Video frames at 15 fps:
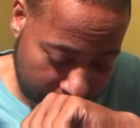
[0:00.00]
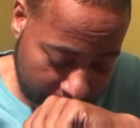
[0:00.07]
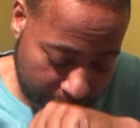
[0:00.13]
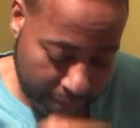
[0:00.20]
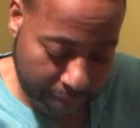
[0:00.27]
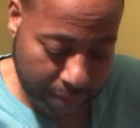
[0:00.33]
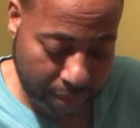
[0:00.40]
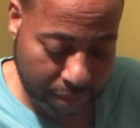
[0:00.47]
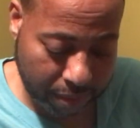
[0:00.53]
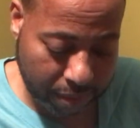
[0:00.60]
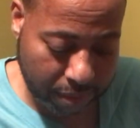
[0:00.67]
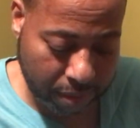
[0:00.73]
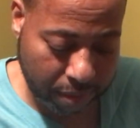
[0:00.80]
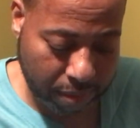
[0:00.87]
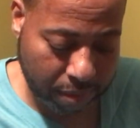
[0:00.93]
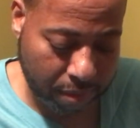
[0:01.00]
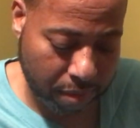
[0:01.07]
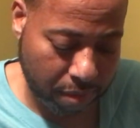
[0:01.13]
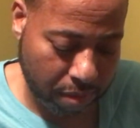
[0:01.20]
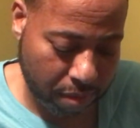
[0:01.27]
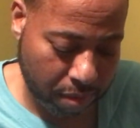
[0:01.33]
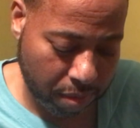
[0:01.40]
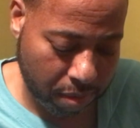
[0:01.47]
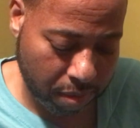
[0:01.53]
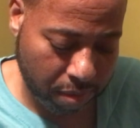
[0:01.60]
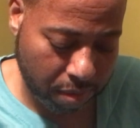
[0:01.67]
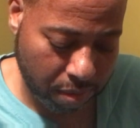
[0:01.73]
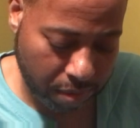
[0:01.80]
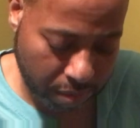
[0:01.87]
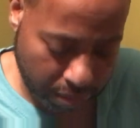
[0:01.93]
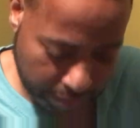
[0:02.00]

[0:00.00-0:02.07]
Nothing is said.